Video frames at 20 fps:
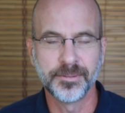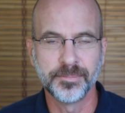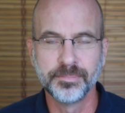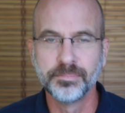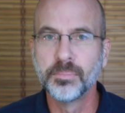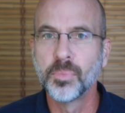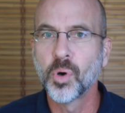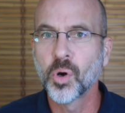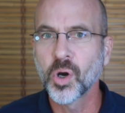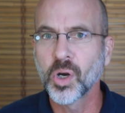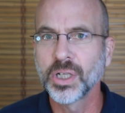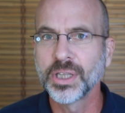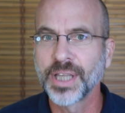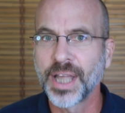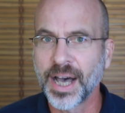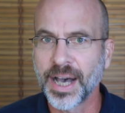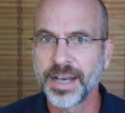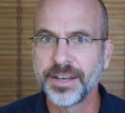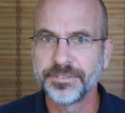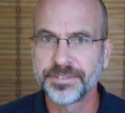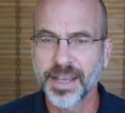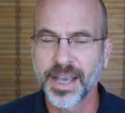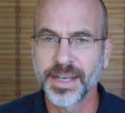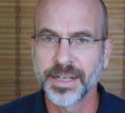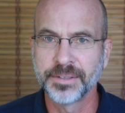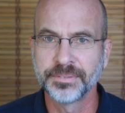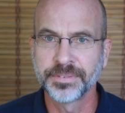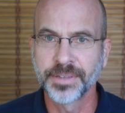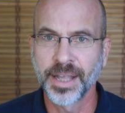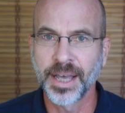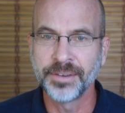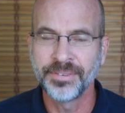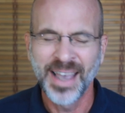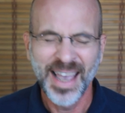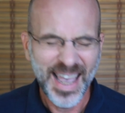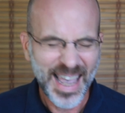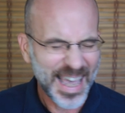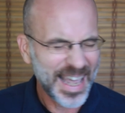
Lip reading: more alive kind of life.